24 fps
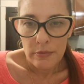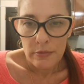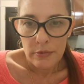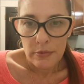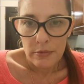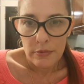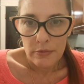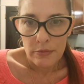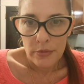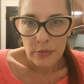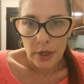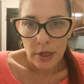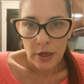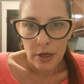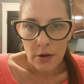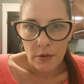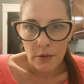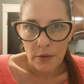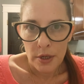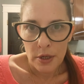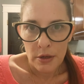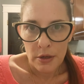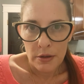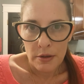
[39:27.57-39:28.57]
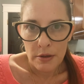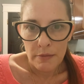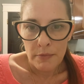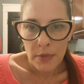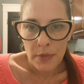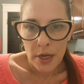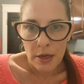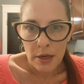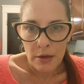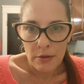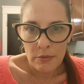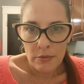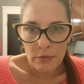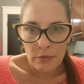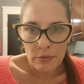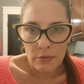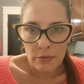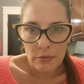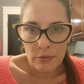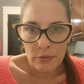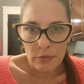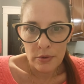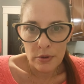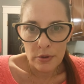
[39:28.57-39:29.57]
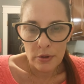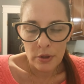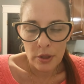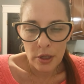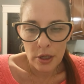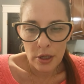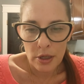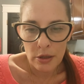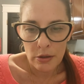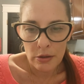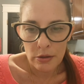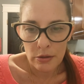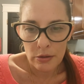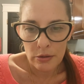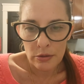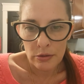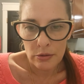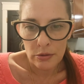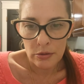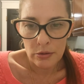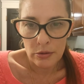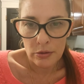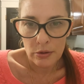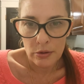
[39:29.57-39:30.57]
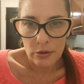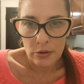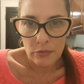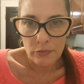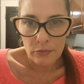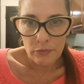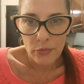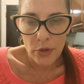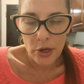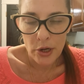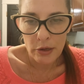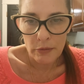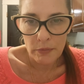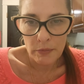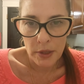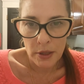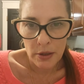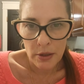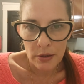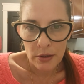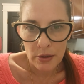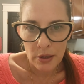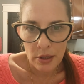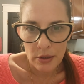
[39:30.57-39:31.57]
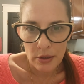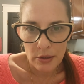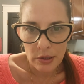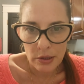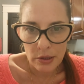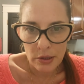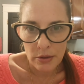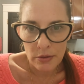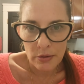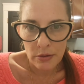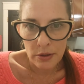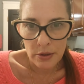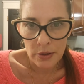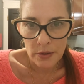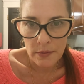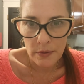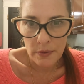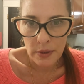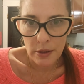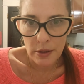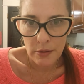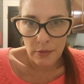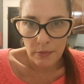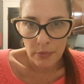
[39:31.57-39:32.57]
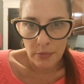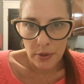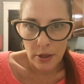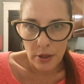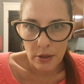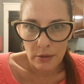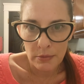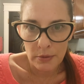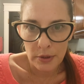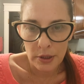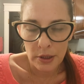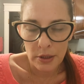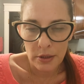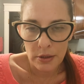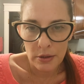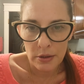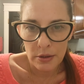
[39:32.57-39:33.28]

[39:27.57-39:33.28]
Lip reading: When I go in on the main, will mod me on that too this week, probably.